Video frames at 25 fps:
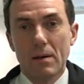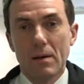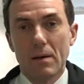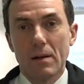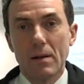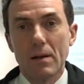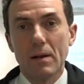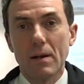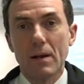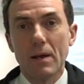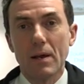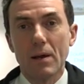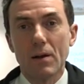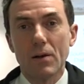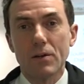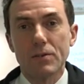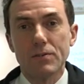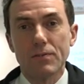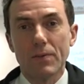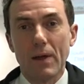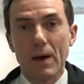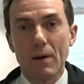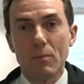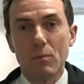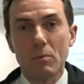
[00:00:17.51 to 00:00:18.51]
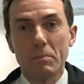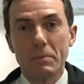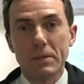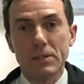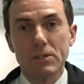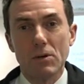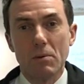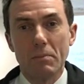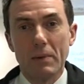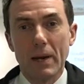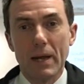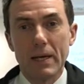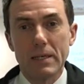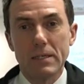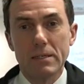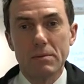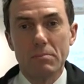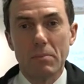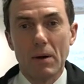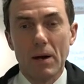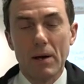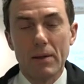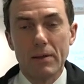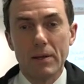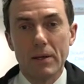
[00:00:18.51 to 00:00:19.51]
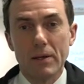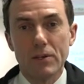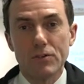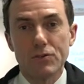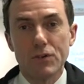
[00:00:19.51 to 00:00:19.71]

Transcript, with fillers: Clearly a lot of that will be dominated by the